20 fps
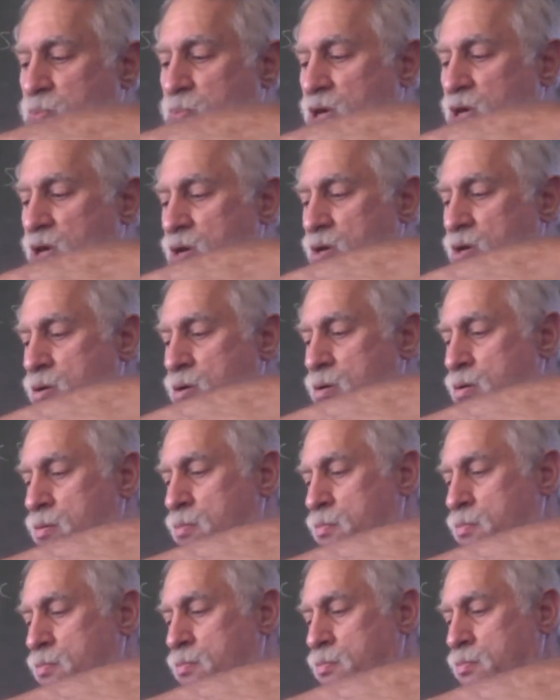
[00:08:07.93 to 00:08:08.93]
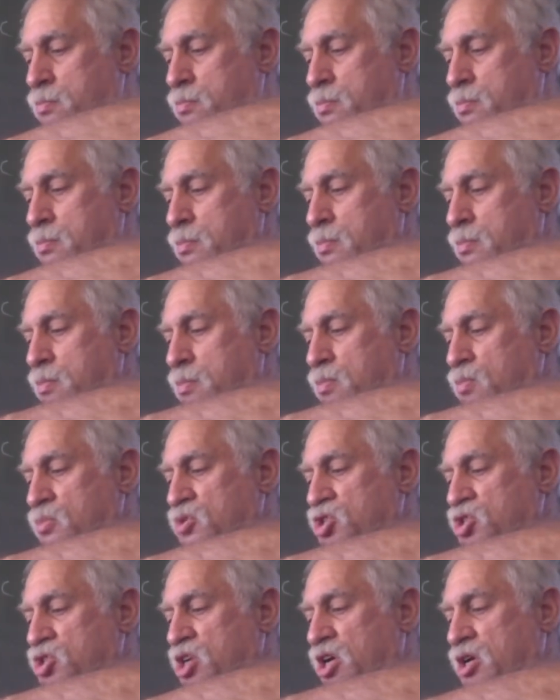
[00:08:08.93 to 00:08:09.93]
here.
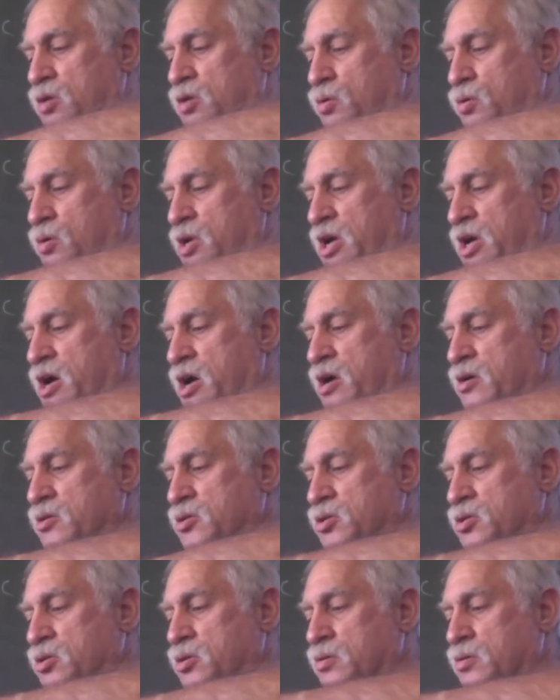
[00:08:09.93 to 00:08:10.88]
Chuck it all out.